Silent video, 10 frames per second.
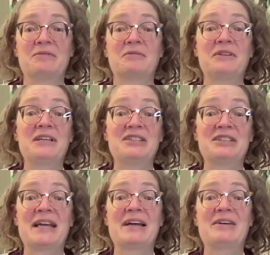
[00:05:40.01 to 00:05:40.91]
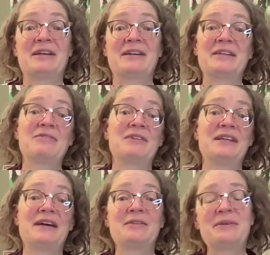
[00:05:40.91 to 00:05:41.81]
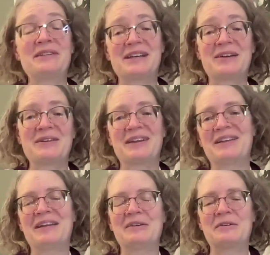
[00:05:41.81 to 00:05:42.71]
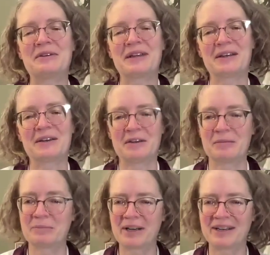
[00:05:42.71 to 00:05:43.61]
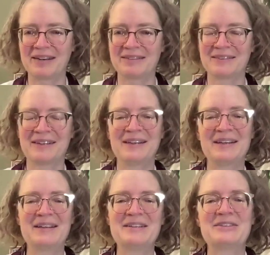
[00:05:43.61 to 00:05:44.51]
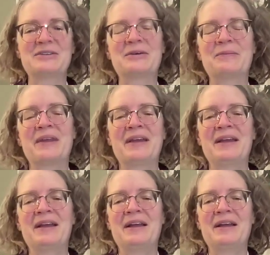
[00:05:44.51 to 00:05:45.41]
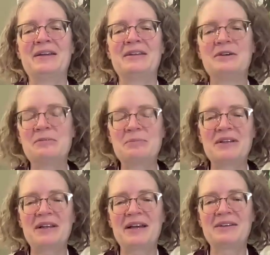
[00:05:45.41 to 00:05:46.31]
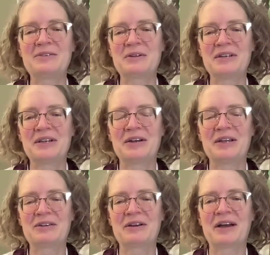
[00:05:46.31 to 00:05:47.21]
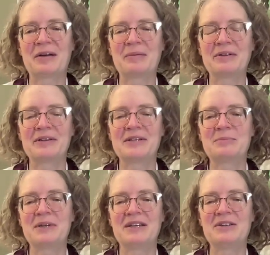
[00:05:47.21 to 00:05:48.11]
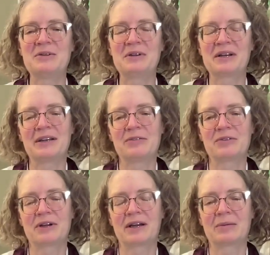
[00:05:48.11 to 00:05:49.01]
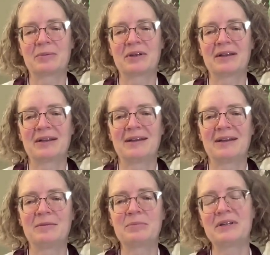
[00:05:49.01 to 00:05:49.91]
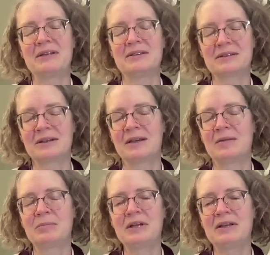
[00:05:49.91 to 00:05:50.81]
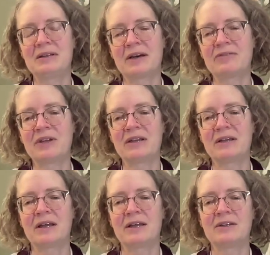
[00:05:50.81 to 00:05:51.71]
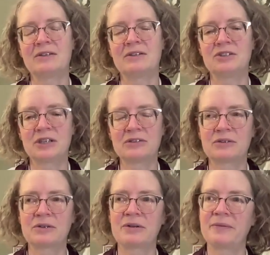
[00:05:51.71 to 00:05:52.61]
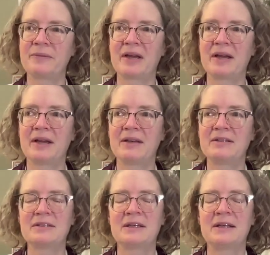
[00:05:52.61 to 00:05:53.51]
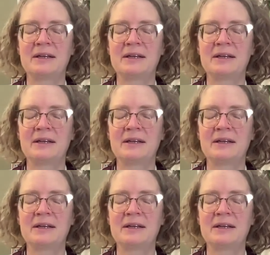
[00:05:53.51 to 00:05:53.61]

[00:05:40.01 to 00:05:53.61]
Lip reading: reach down and lift the other ones out and they can all get out of the bucket. So don't be like an ordinary crab. Let's be a new kind of crab. And please be loving and gentle and,